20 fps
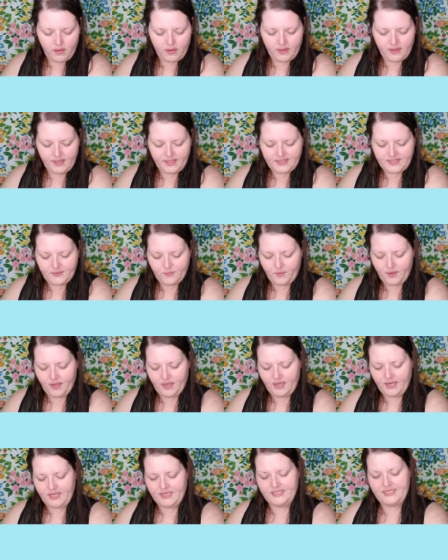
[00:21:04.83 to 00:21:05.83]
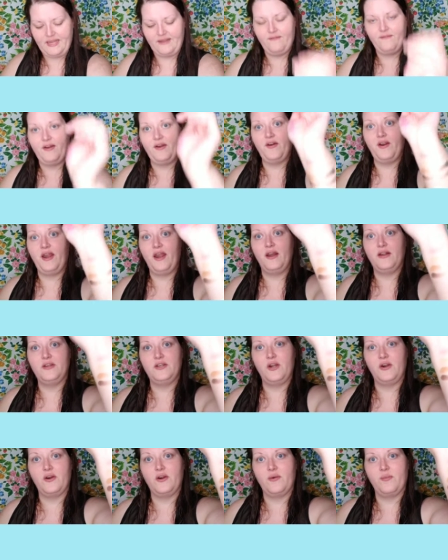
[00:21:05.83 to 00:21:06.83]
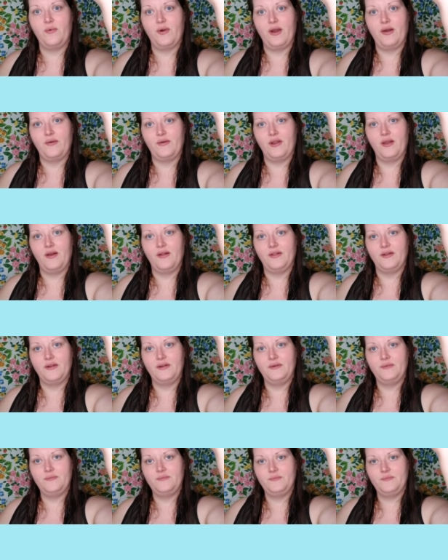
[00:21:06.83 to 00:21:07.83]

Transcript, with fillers: This one is a very a dark brown color.